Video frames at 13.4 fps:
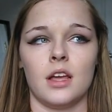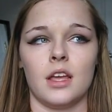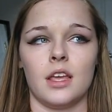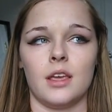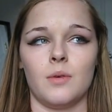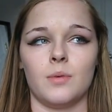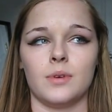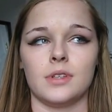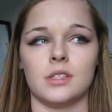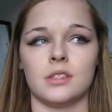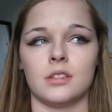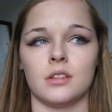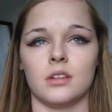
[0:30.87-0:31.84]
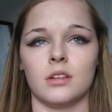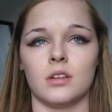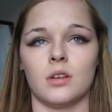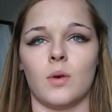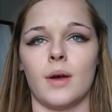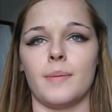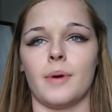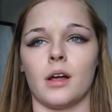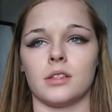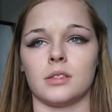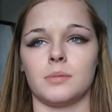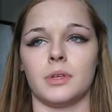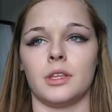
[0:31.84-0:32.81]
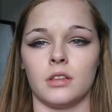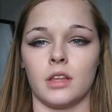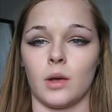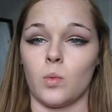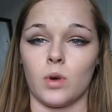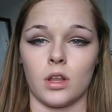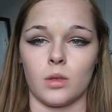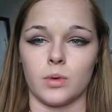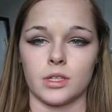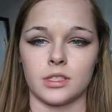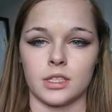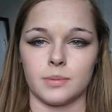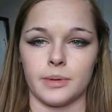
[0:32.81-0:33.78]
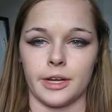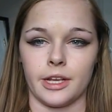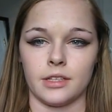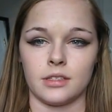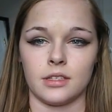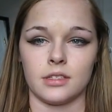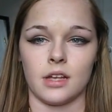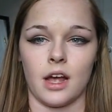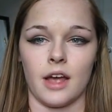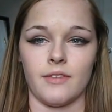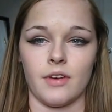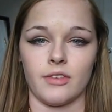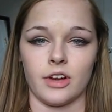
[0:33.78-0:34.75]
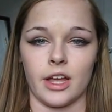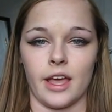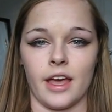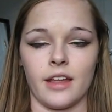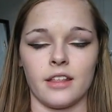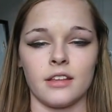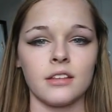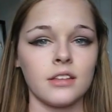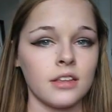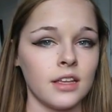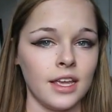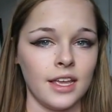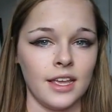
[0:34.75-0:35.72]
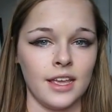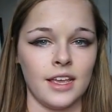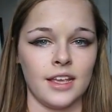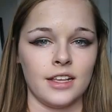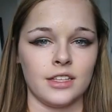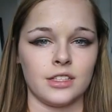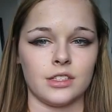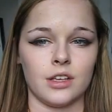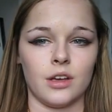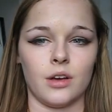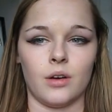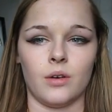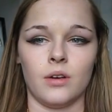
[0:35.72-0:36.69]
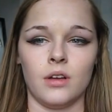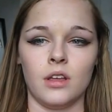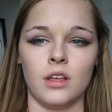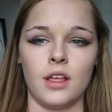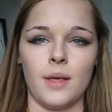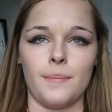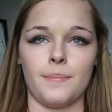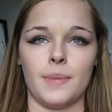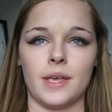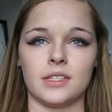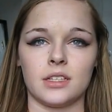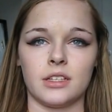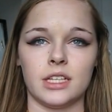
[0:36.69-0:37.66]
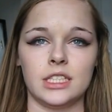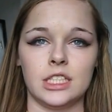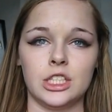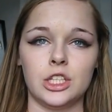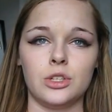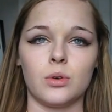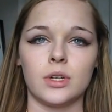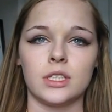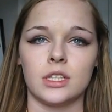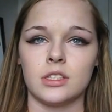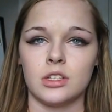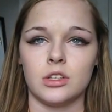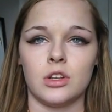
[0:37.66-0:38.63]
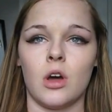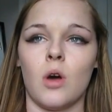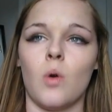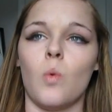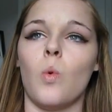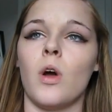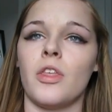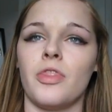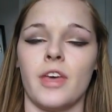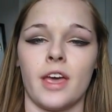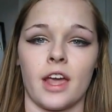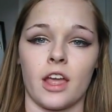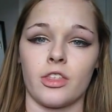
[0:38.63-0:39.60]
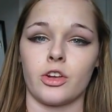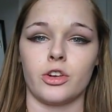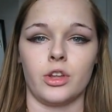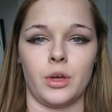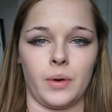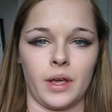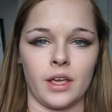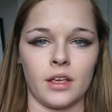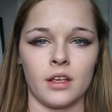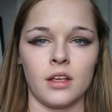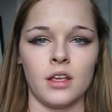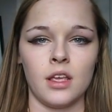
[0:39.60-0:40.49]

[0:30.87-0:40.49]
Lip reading: it was quite possibly like one of the worst experiences I've ever had. So basically DIGITour doesn't know what the heck they're doing.